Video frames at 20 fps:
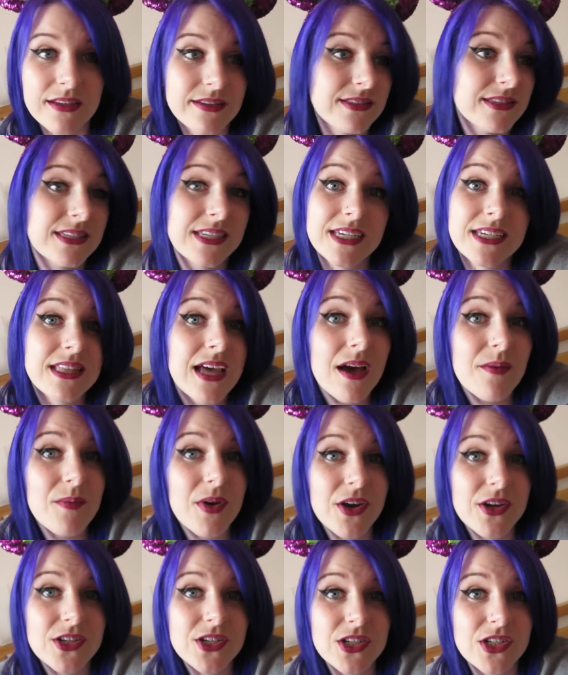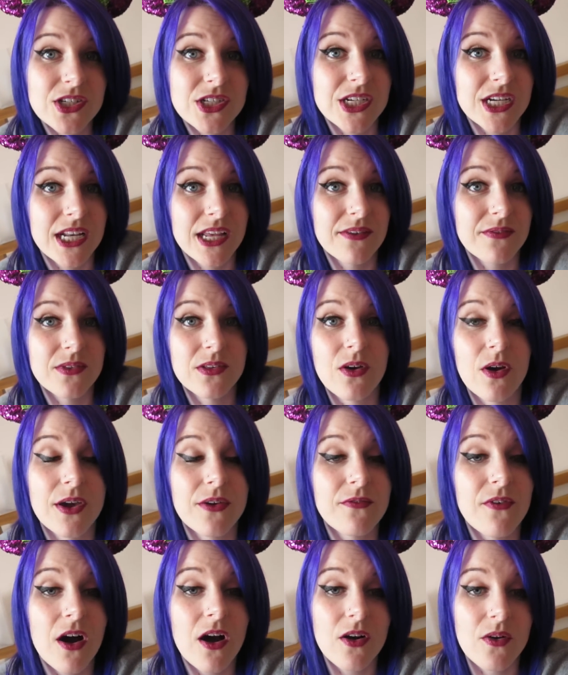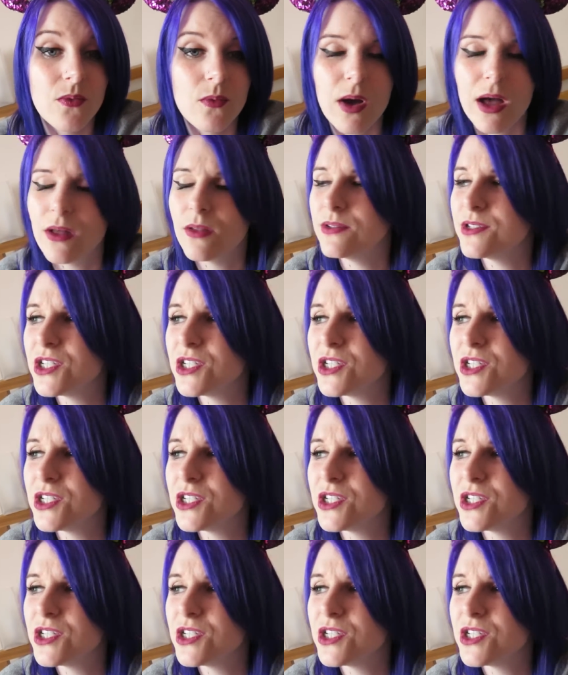to see that much because she lives quite far, well,